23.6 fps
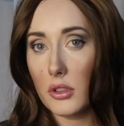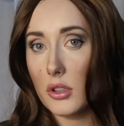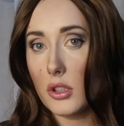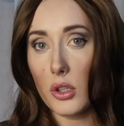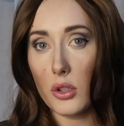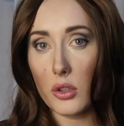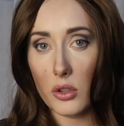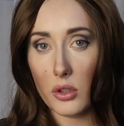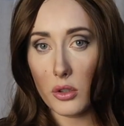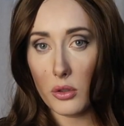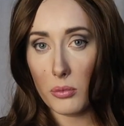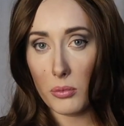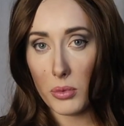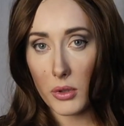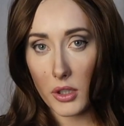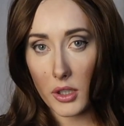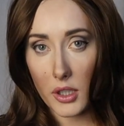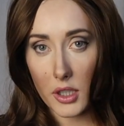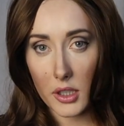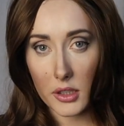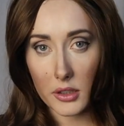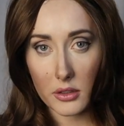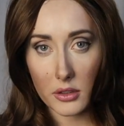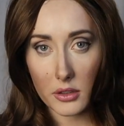Don't go
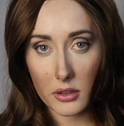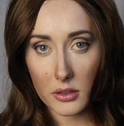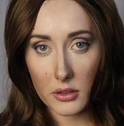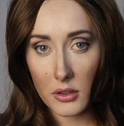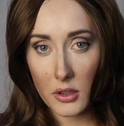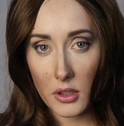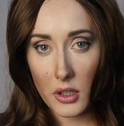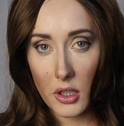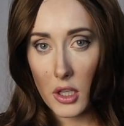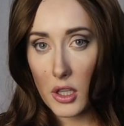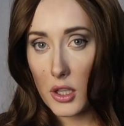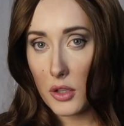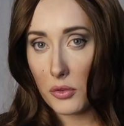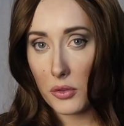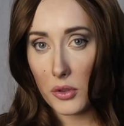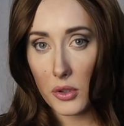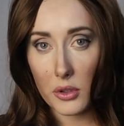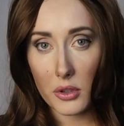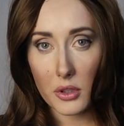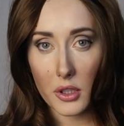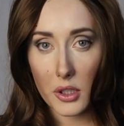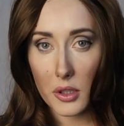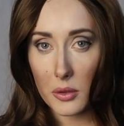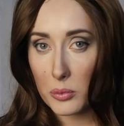blonde. If
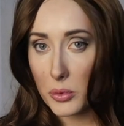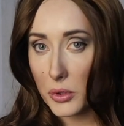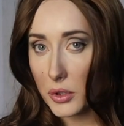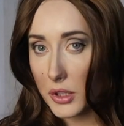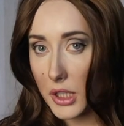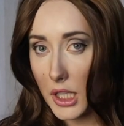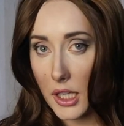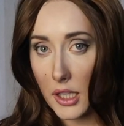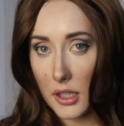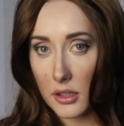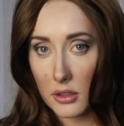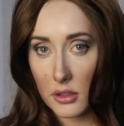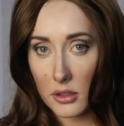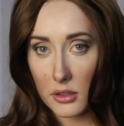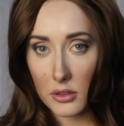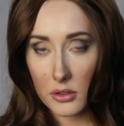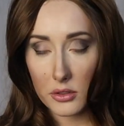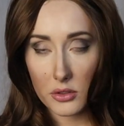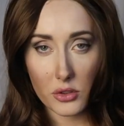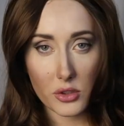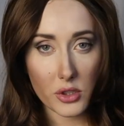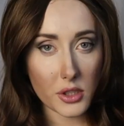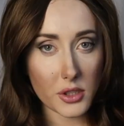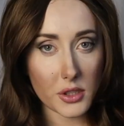you are a brunette,
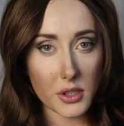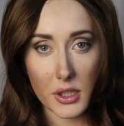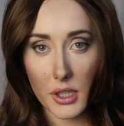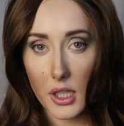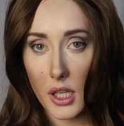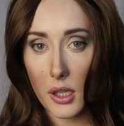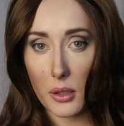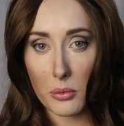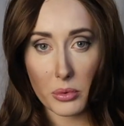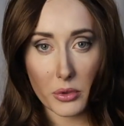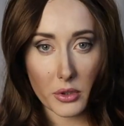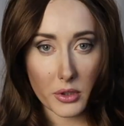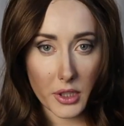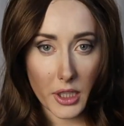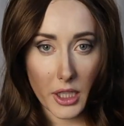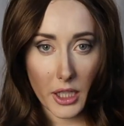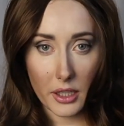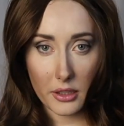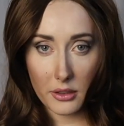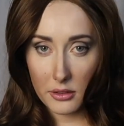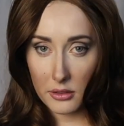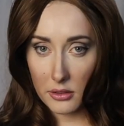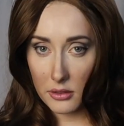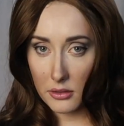just stay a
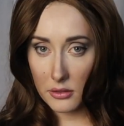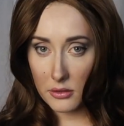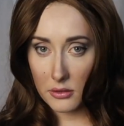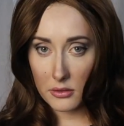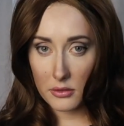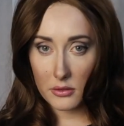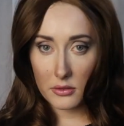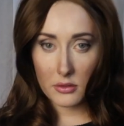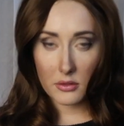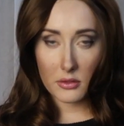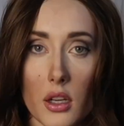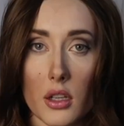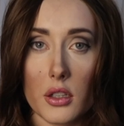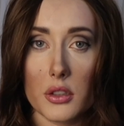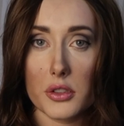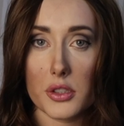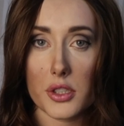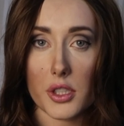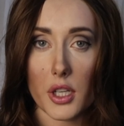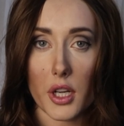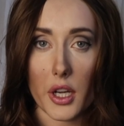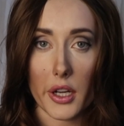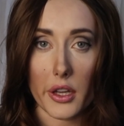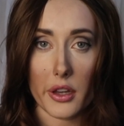brunette.
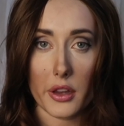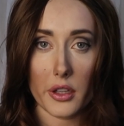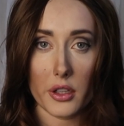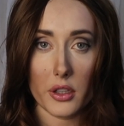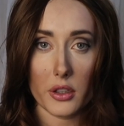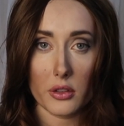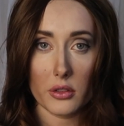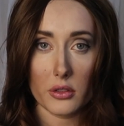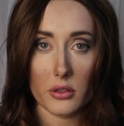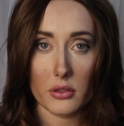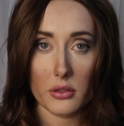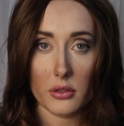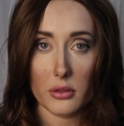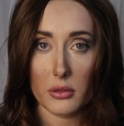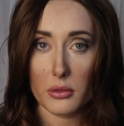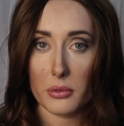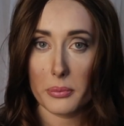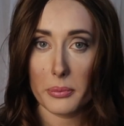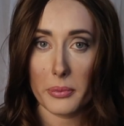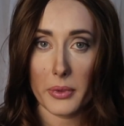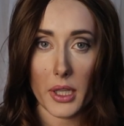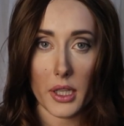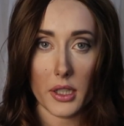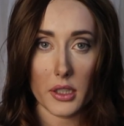Shiloh,
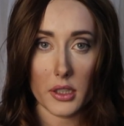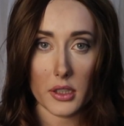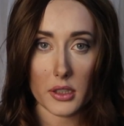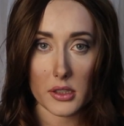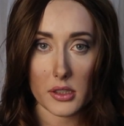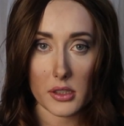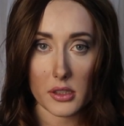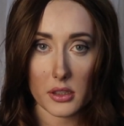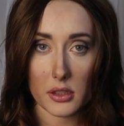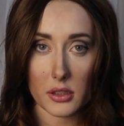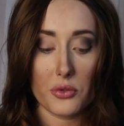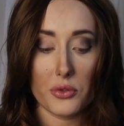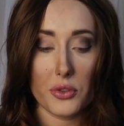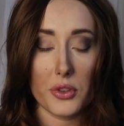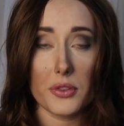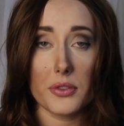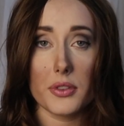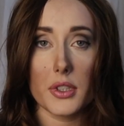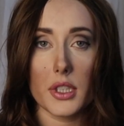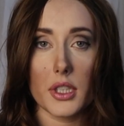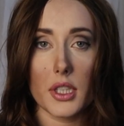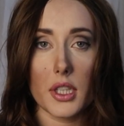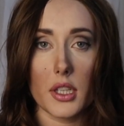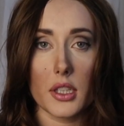Maddox,
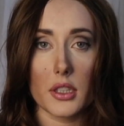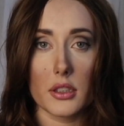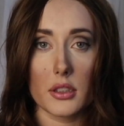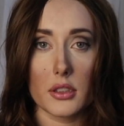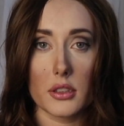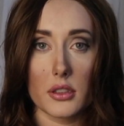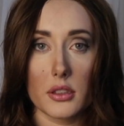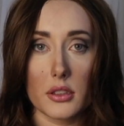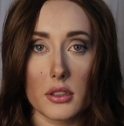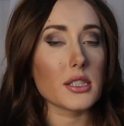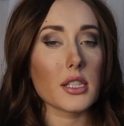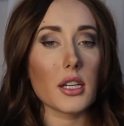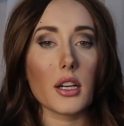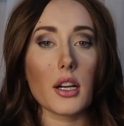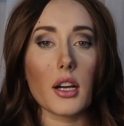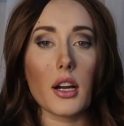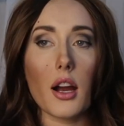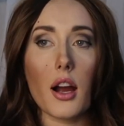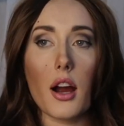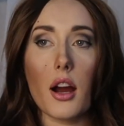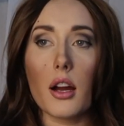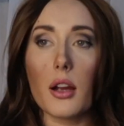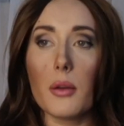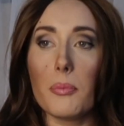Vivienne,
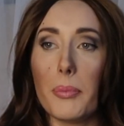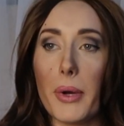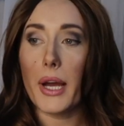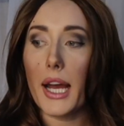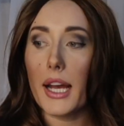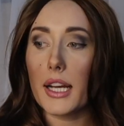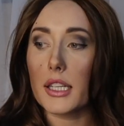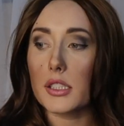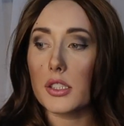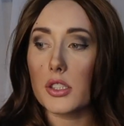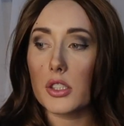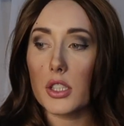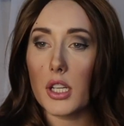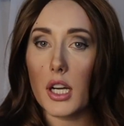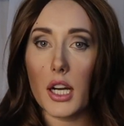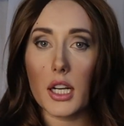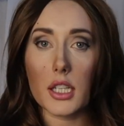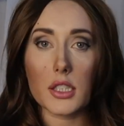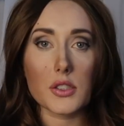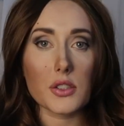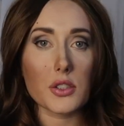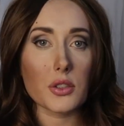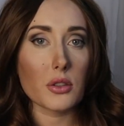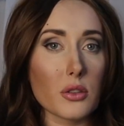Zahara, Pax,
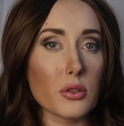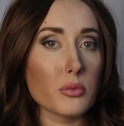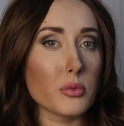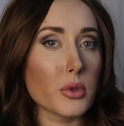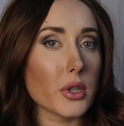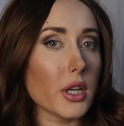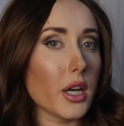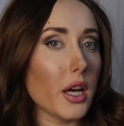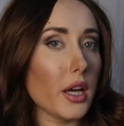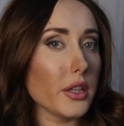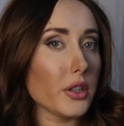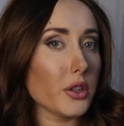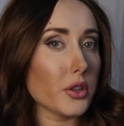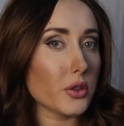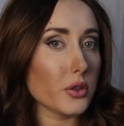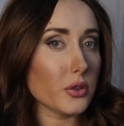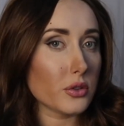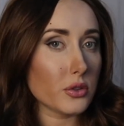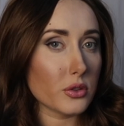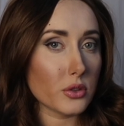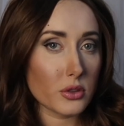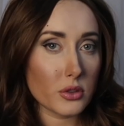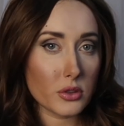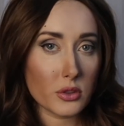Knox, where are you?